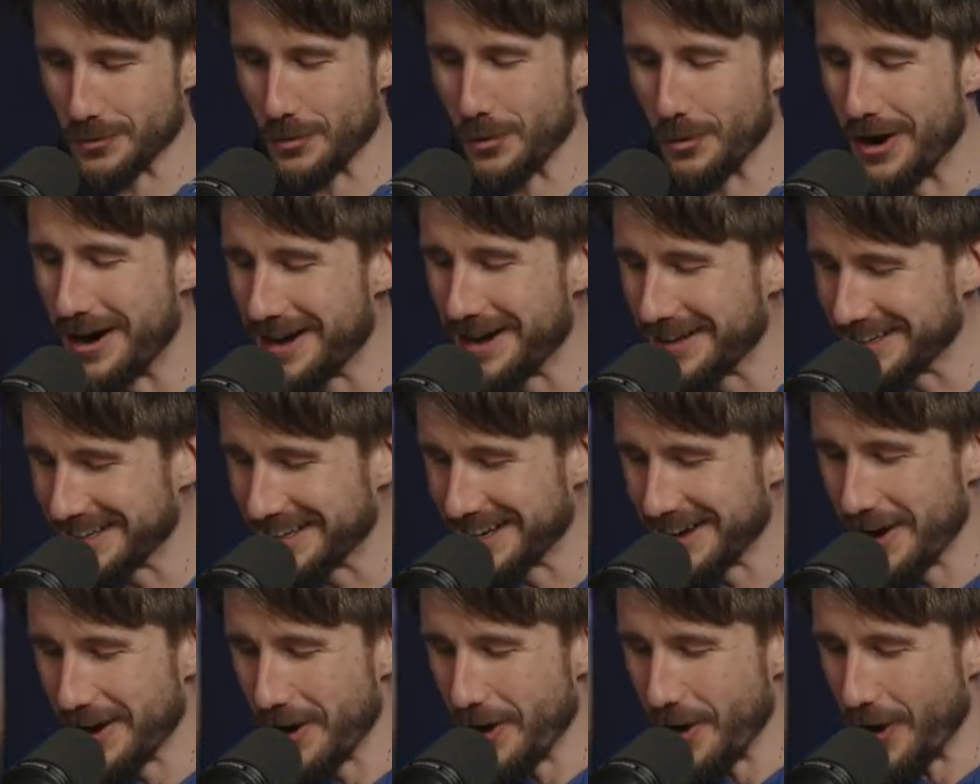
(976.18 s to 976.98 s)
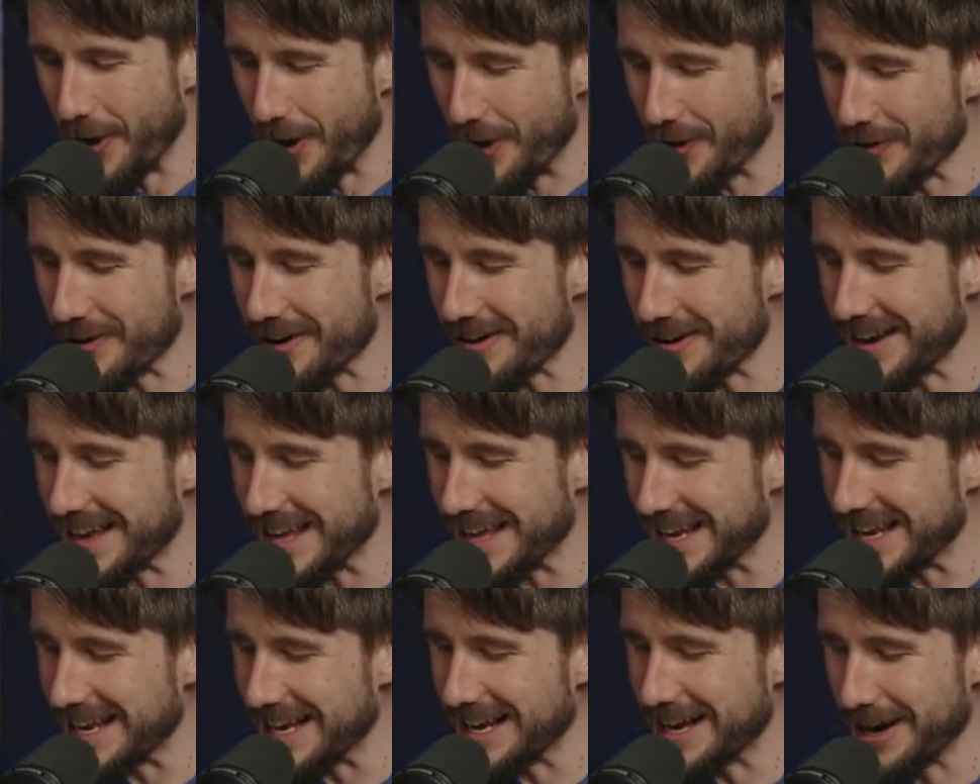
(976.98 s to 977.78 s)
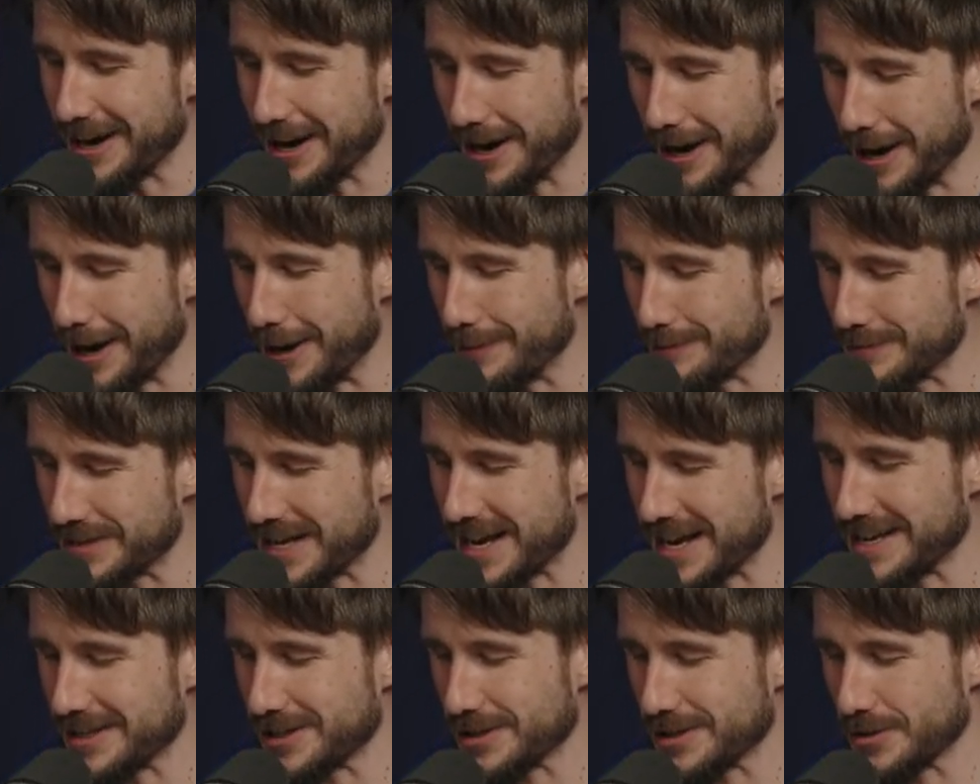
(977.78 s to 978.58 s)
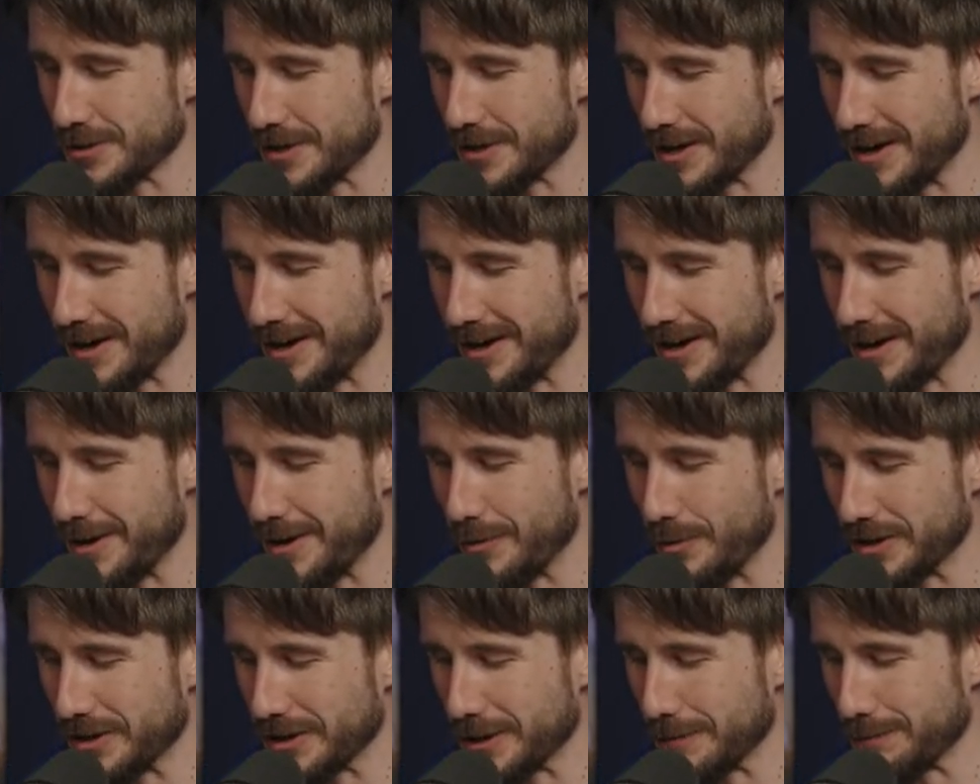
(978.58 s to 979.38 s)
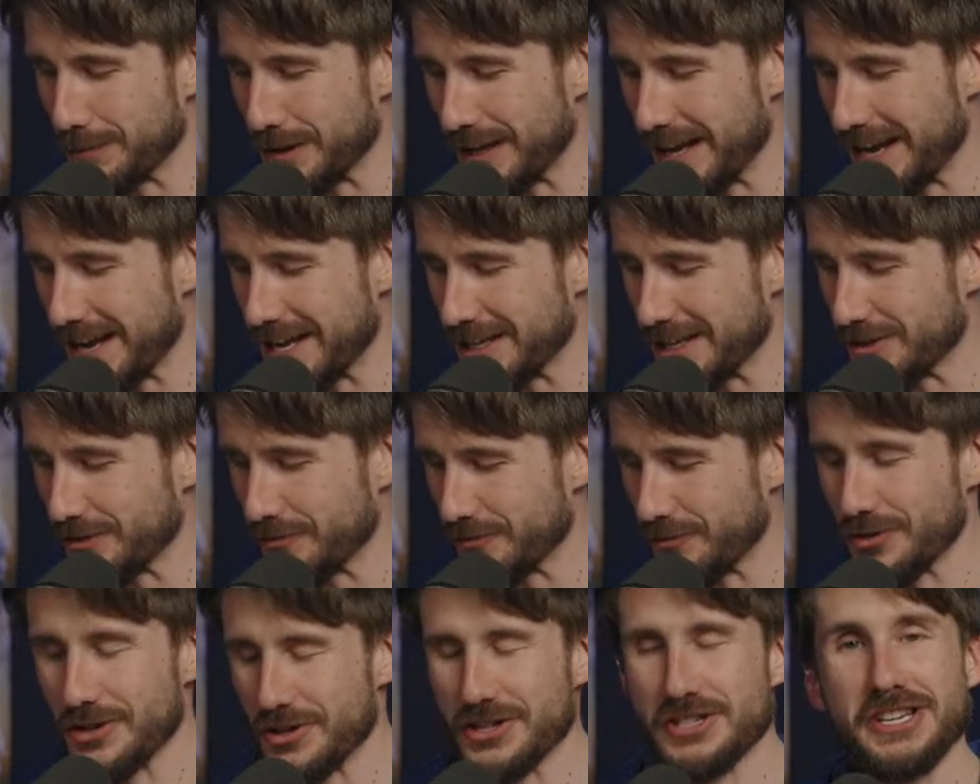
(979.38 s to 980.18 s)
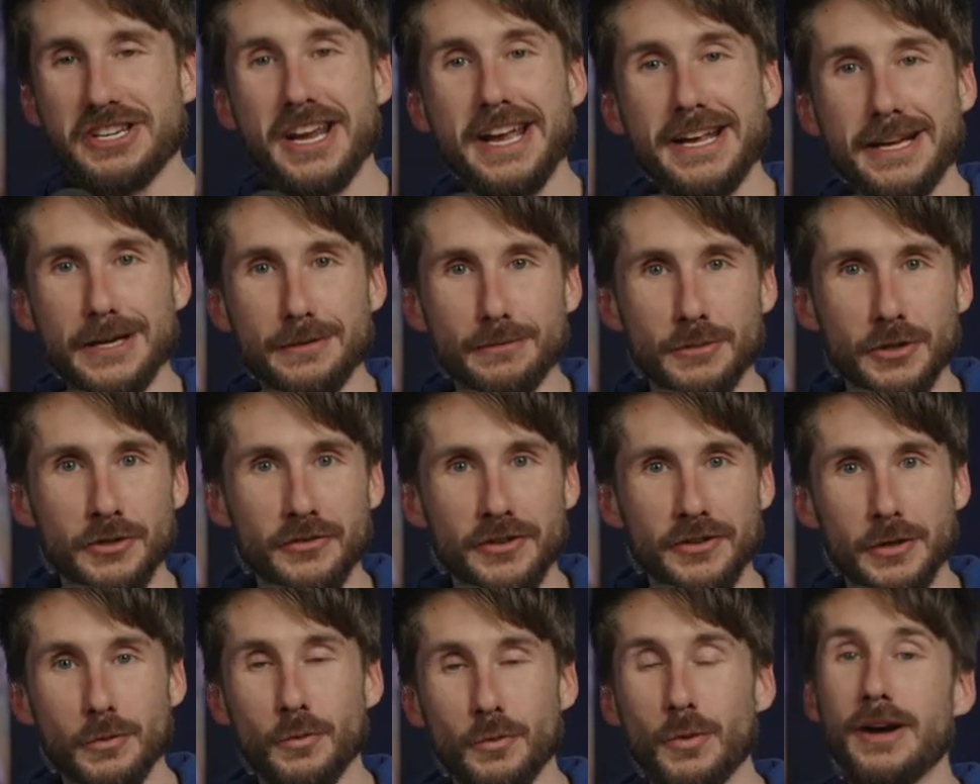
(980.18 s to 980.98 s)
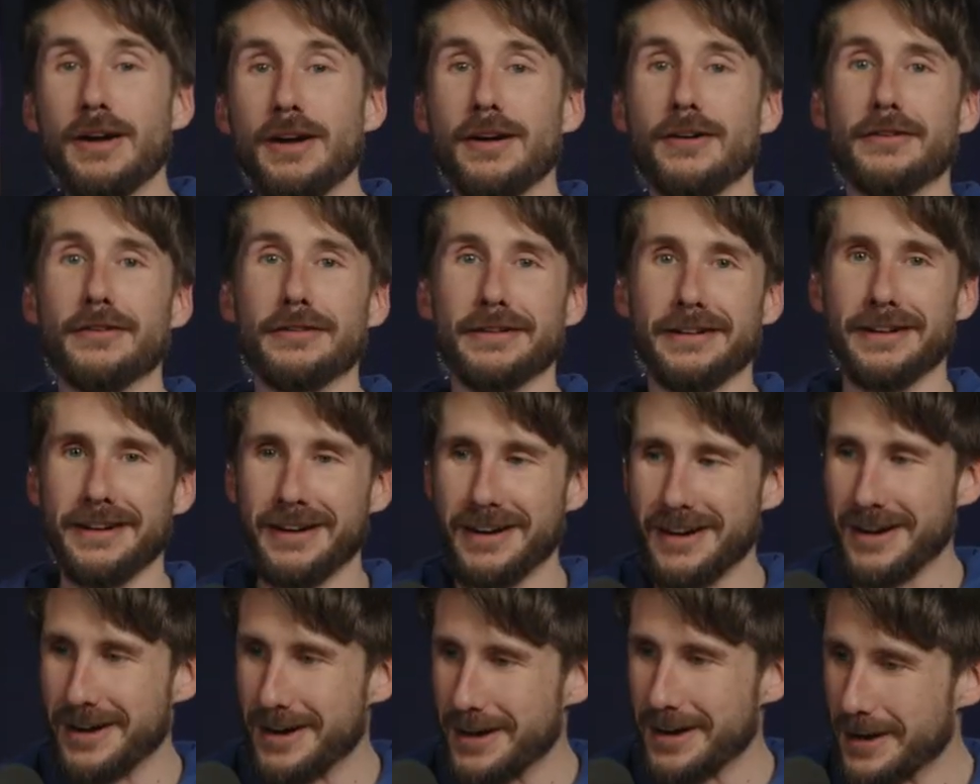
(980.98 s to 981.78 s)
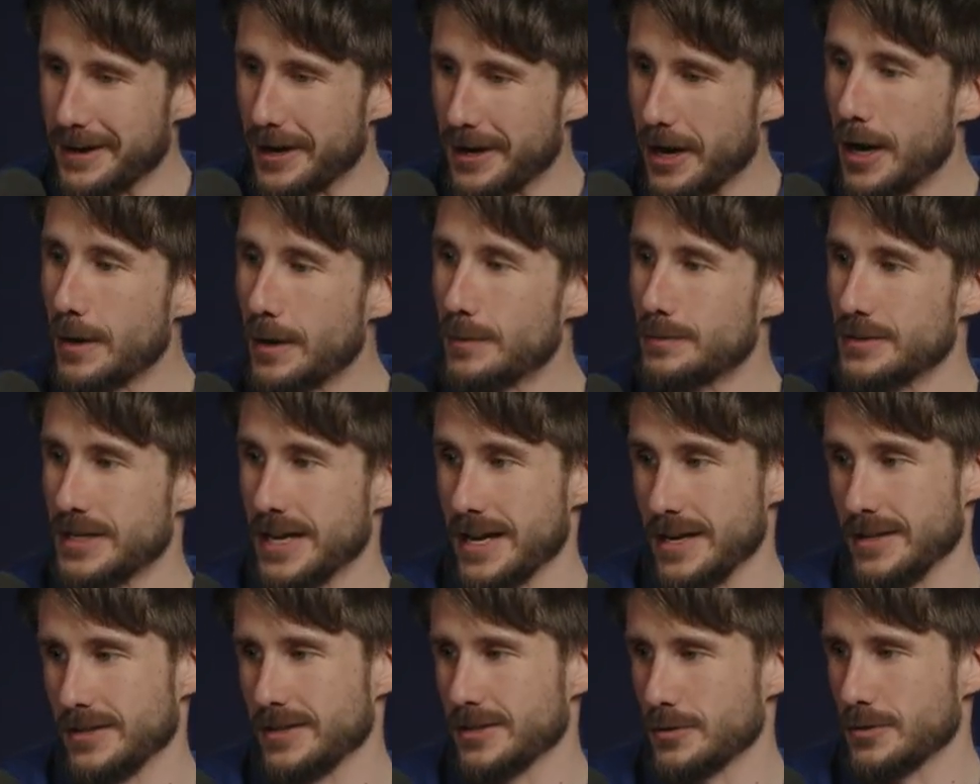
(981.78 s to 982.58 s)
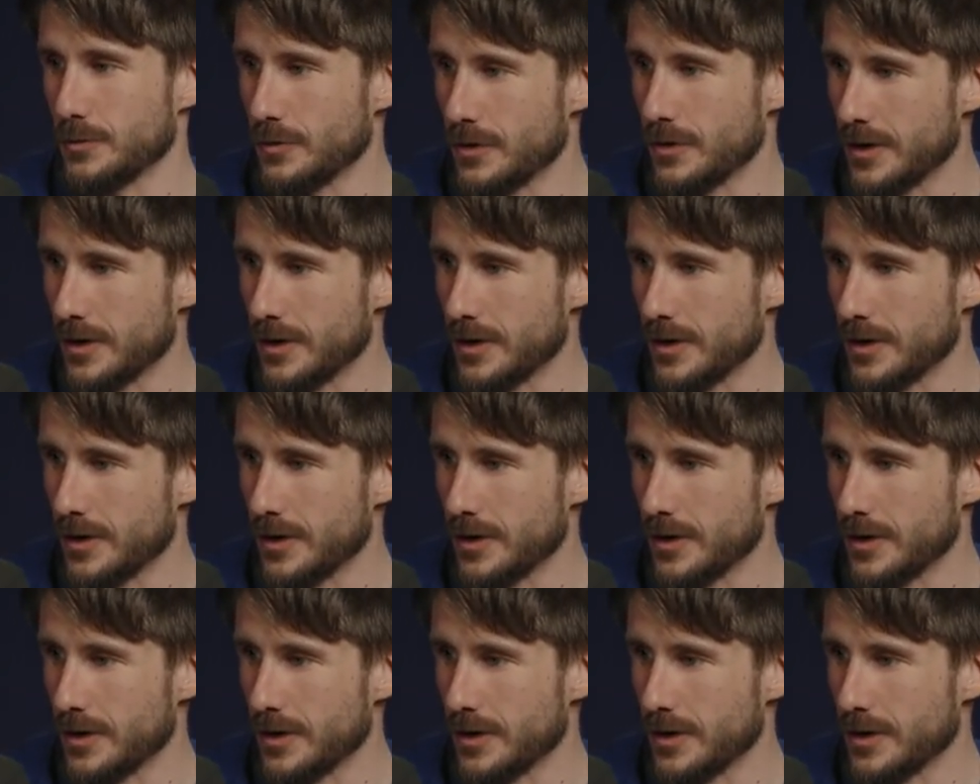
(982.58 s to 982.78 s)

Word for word: one, are there any updates uh, with the plans for the Jacob movie. Well, uh, updates.